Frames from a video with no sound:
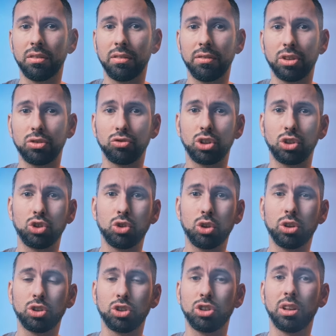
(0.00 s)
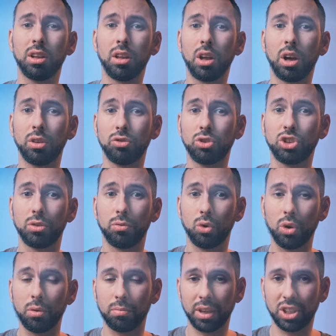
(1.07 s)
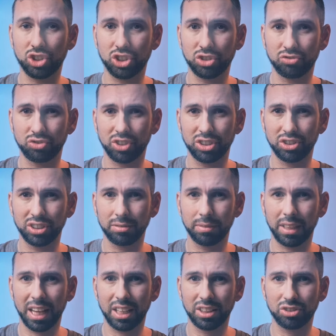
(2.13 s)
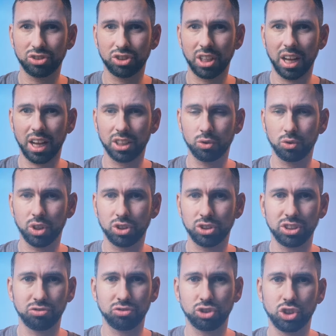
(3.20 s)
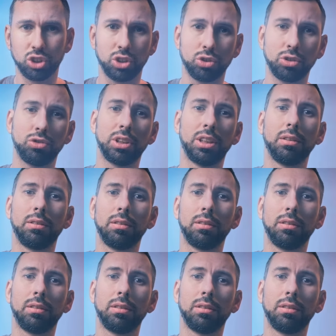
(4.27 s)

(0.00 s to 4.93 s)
The Viltrox offers a more budget-friendly path to high-quality photography.